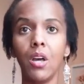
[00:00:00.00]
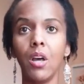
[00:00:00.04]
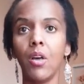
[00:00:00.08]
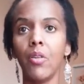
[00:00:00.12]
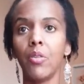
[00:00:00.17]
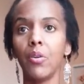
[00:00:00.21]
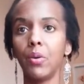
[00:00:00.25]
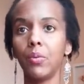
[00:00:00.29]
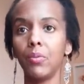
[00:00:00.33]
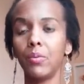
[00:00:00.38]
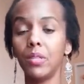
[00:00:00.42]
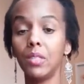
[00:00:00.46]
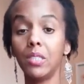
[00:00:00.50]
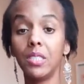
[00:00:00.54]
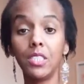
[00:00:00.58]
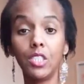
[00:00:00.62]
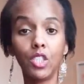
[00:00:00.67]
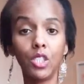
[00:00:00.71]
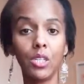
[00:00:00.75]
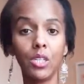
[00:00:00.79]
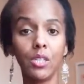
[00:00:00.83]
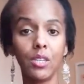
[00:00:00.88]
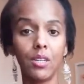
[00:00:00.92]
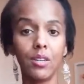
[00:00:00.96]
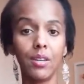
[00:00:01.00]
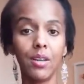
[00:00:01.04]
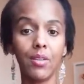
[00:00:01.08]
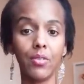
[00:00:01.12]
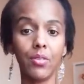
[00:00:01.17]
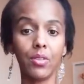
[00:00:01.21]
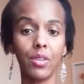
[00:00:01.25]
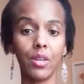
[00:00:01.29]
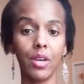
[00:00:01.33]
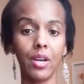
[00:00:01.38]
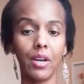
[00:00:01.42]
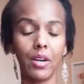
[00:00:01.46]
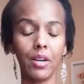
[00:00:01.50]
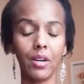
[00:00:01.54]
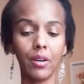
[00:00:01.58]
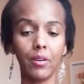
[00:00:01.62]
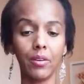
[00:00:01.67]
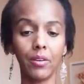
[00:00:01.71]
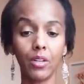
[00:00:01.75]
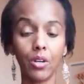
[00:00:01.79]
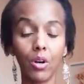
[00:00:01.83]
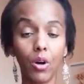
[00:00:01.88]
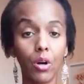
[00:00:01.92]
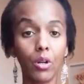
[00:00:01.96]
their religion,
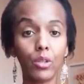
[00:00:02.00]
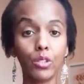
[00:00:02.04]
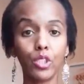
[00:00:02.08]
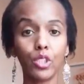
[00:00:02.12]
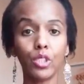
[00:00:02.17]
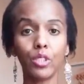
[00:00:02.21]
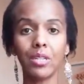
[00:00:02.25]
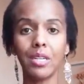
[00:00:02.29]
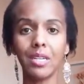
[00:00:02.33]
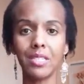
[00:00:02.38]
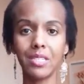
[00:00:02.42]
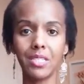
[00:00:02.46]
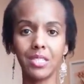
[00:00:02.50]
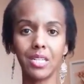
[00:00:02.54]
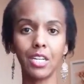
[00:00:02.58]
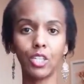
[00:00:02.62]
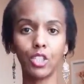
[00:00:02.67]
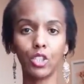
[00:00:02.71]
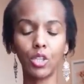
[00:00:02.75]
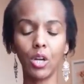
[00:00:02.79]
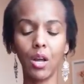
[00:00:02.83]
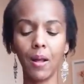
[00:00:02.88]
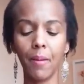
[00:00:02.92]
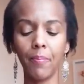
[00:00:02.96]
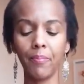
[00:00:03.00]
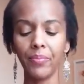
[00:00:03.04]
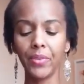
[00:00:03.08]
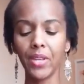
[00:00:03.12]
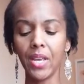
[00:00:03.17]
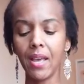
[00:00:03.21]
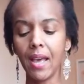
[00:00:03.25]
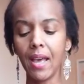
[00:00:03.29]
their culture, etc.?